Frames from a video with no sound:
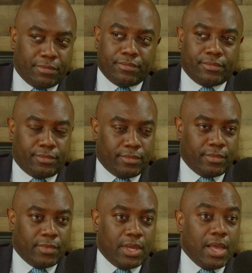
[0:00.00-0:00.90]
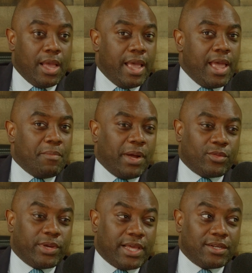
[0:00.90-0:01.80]
They're not the ones you're going to be able to help. And by
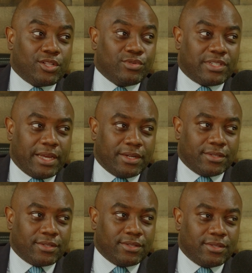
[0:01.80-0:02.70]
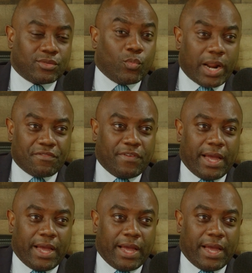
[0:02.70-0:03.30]
the way, that includes tenants. So what I sure.